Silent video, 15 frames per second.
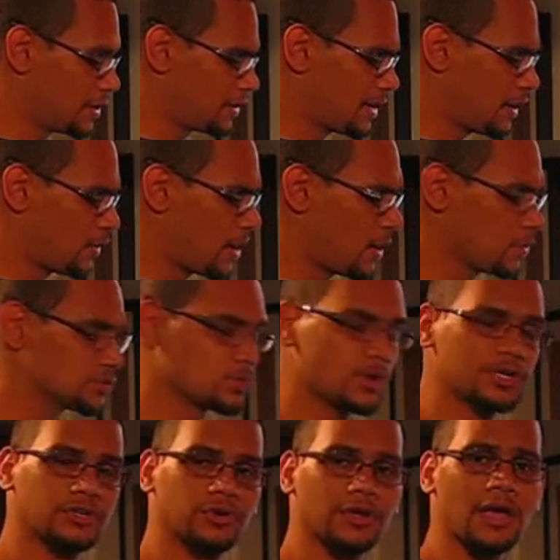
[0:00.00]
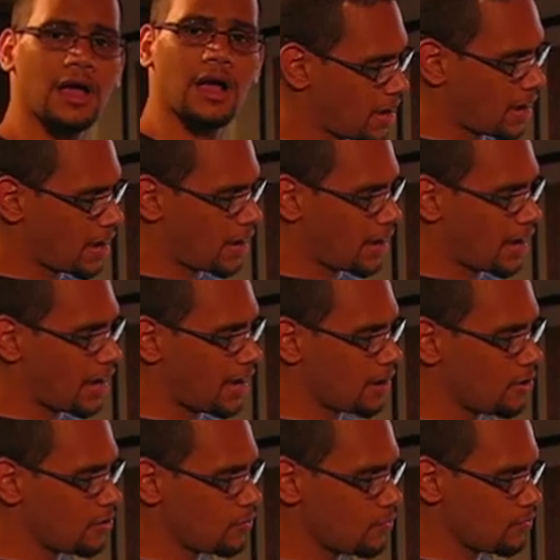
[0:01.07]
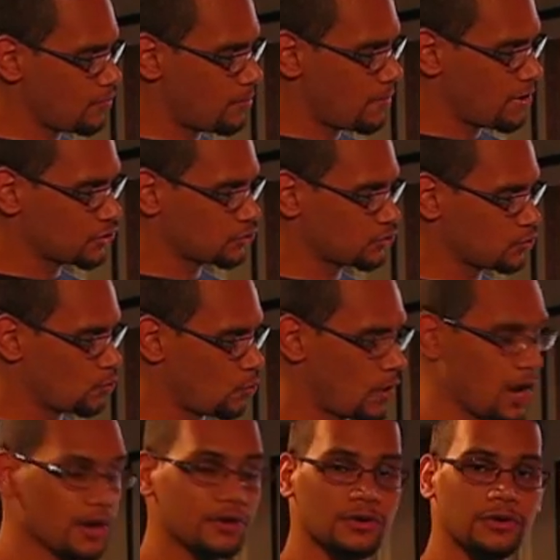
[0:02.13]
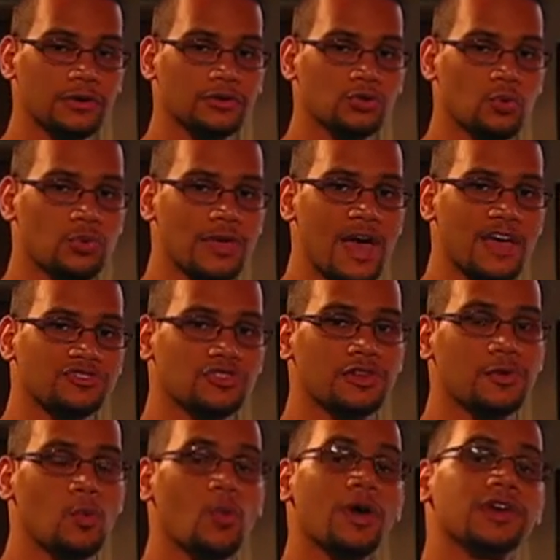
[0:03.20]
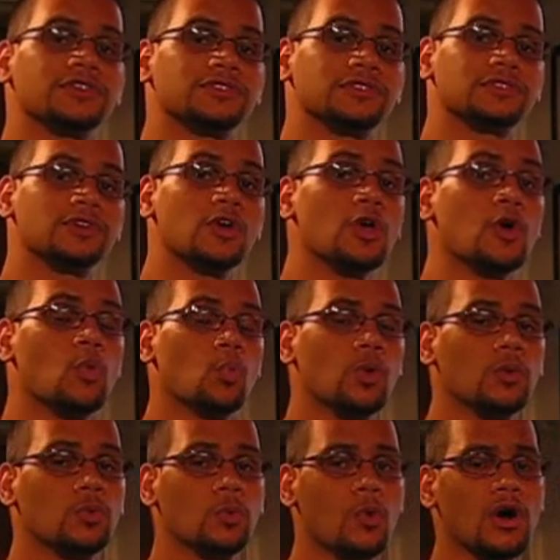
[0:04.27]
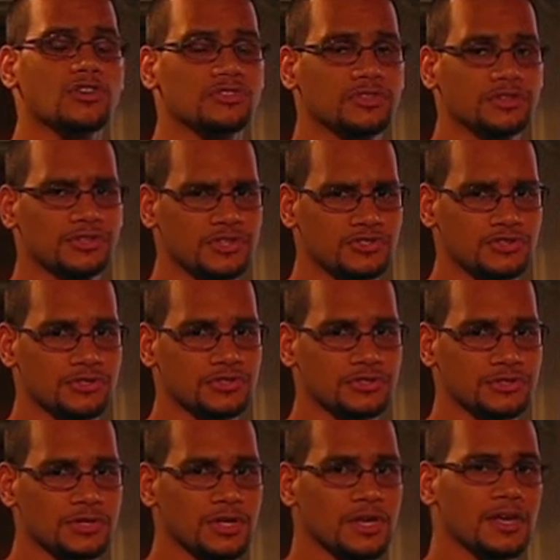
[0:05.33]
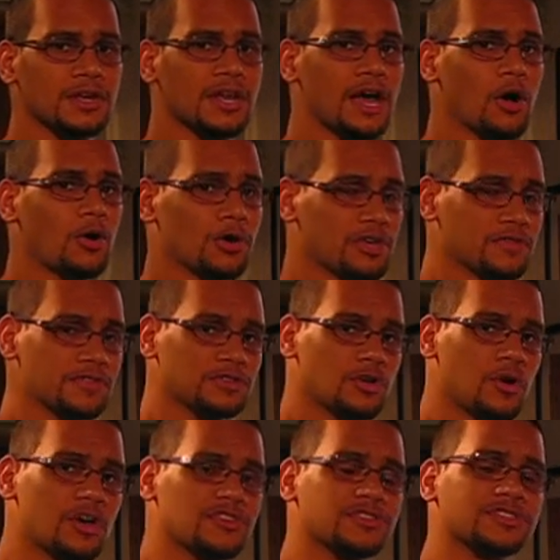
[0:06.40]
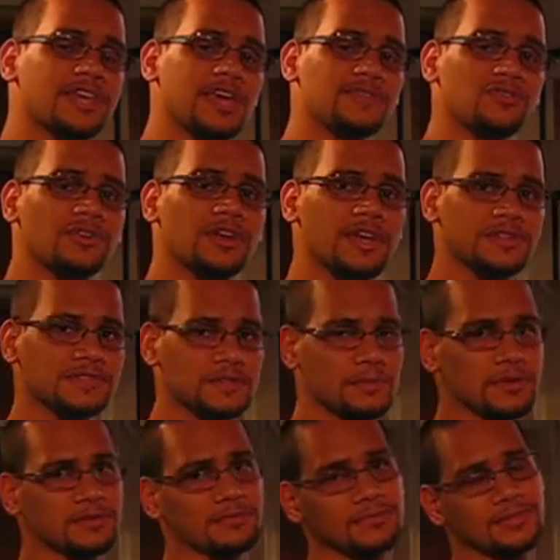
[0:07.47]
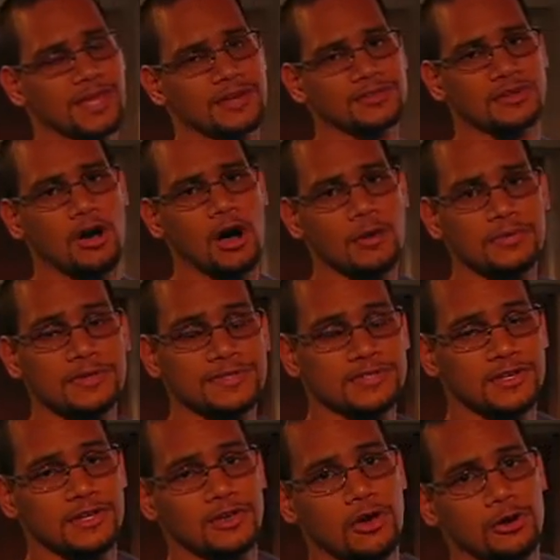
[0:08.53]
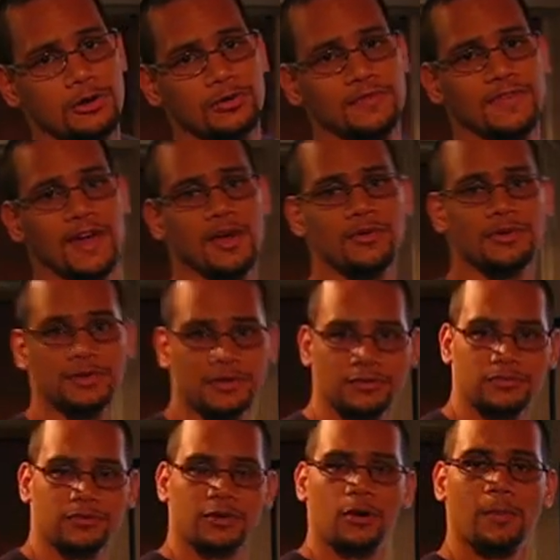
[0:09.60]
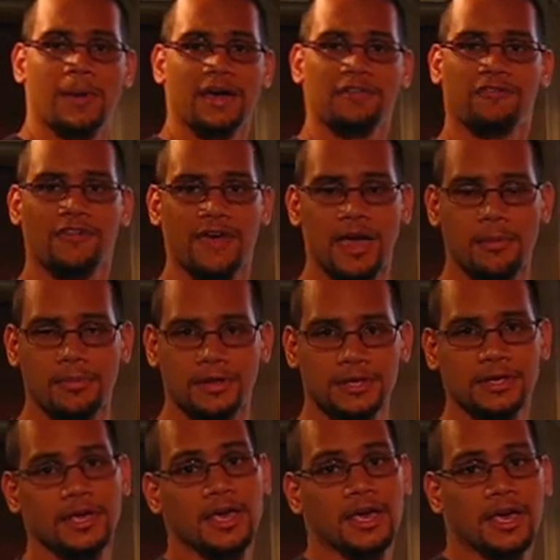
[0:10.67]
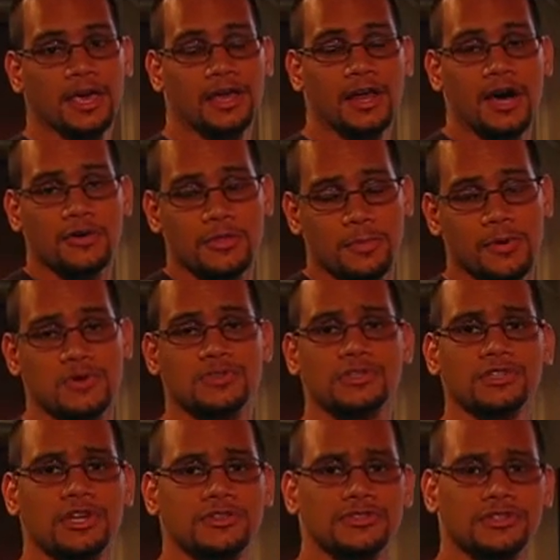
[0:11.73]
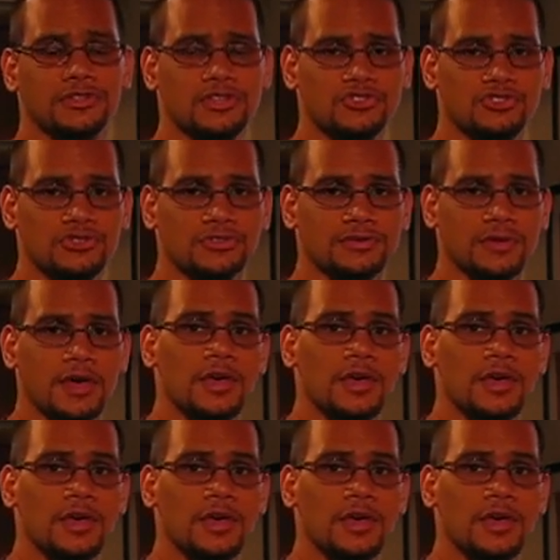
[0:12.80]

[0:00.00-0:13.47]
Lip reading: Now, I was wondering, how much water do we actually waste when we wash the dishes? Now, even though I just gave you an estimate, that's obviously going to vary, by family and how the person does the dishes.